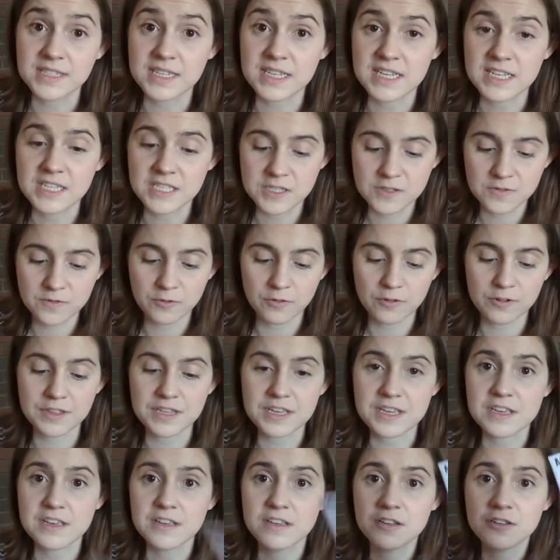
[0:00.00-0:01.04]
the seeds for
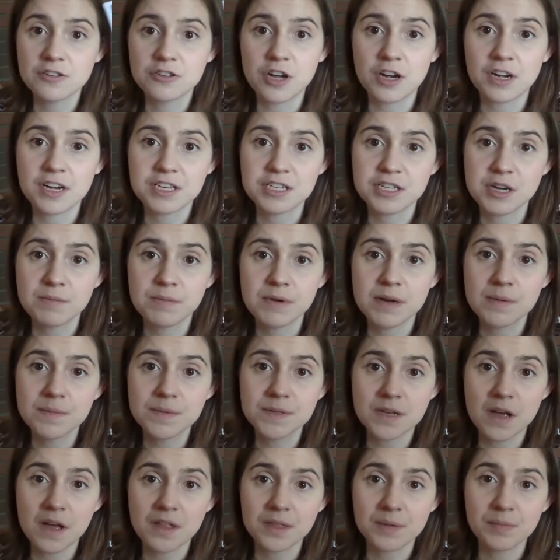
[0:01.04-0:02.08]
the Johnny Jump
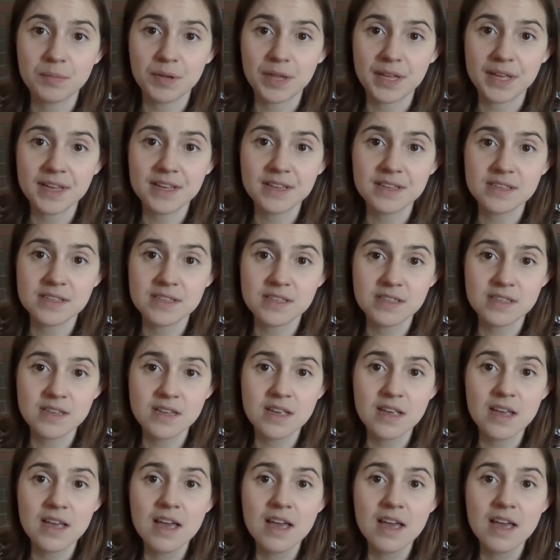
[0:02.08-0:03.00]
Ups on the plants.